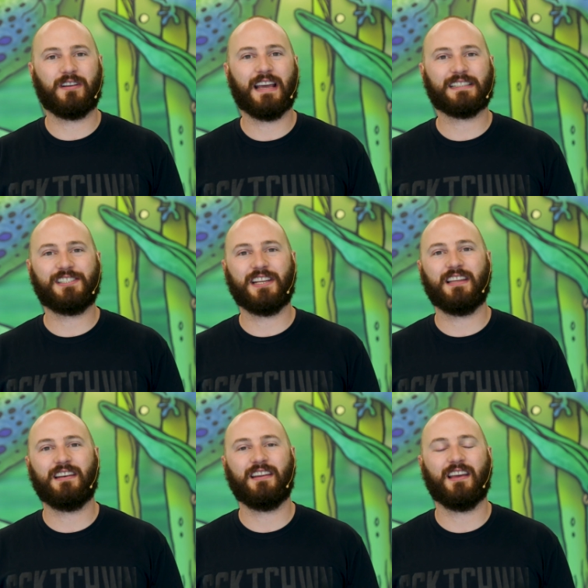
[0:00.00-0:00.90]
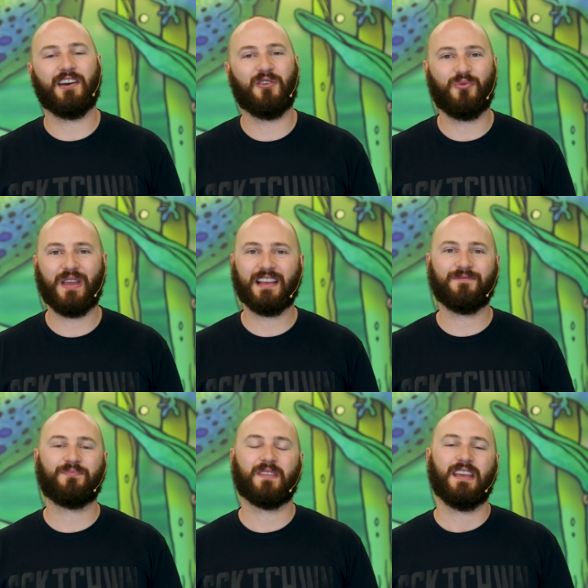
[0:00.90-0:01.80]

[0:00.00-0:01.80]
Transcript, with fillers: next gen uh, wing.